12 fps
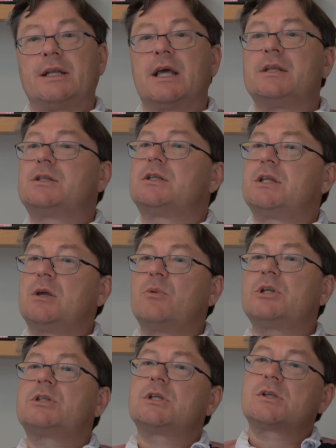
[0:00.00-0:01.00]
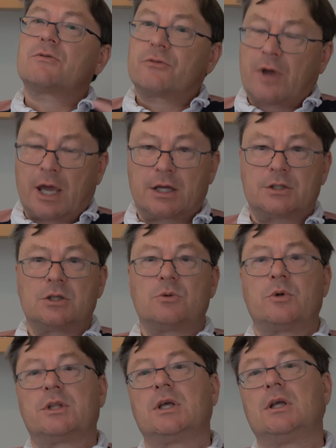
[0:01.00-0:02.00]
identity, which is a
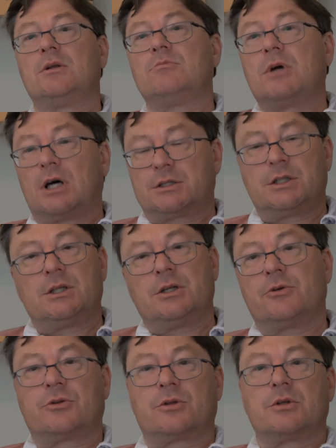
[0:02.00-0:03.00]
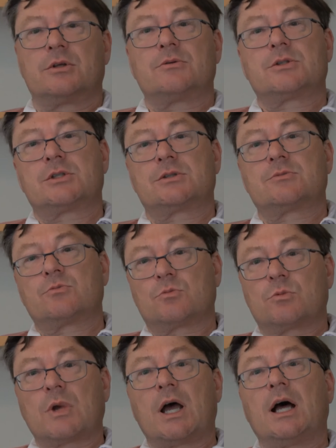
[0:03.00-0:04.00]
factor within Martin Luther's
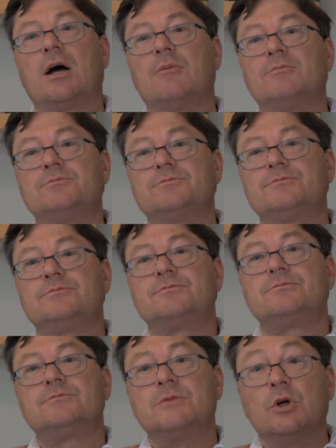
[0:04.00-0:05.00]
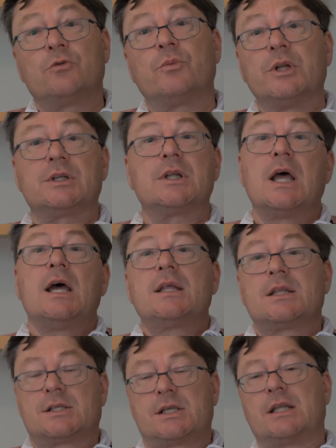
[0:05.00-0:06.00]
movement,
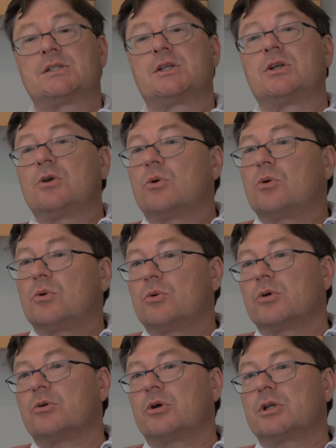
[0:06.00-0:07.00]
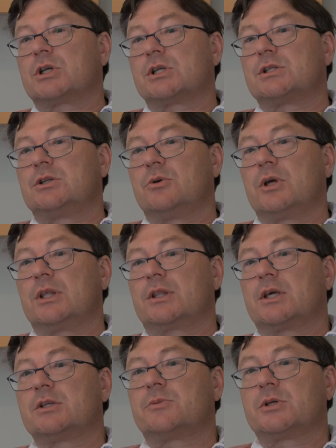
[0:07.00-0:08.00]
the sense that you're not just doing
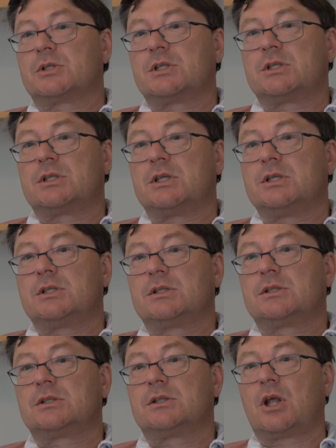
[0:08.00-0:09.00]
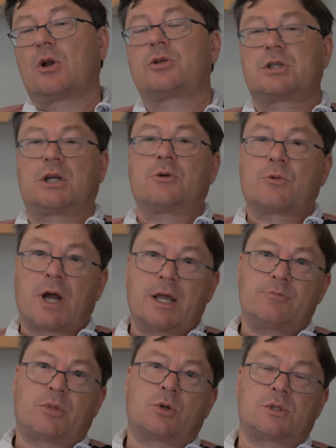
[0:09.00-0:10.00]
things because this is theologically
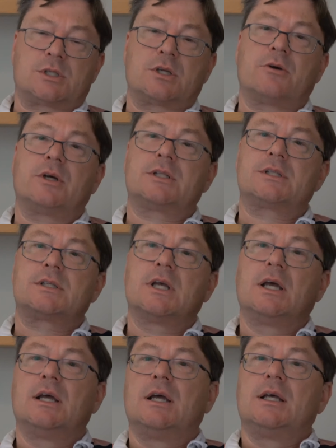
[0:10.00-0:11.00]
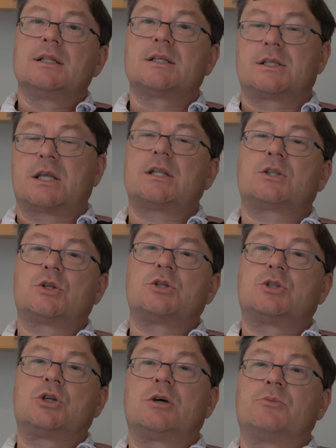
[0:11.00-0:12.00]
right, but also it's there's a sense that
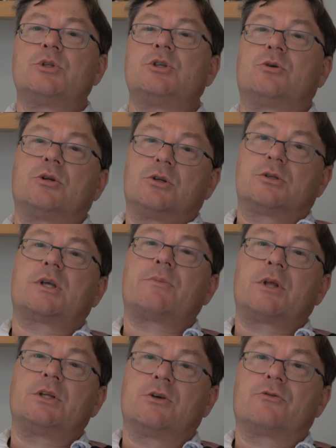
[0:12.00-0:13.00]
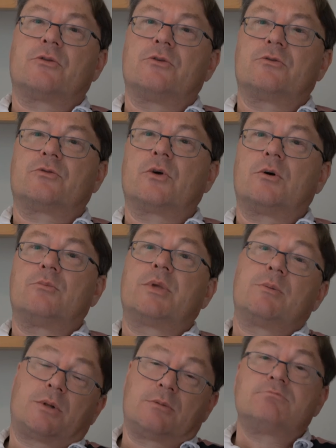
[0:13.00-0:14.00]
as Germans you can do something different from
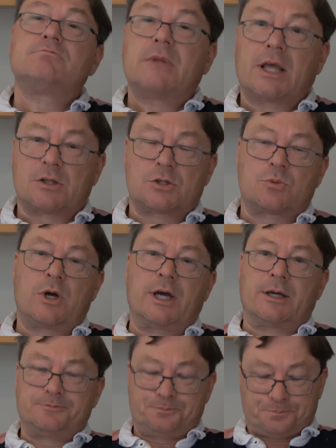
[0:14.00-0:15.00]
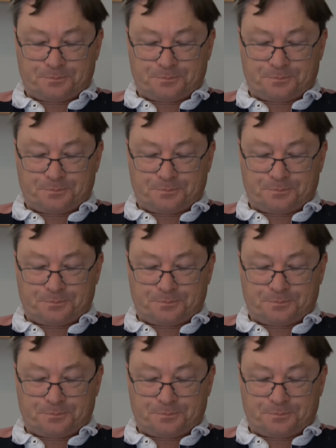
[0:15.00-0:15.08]
people elsewhere.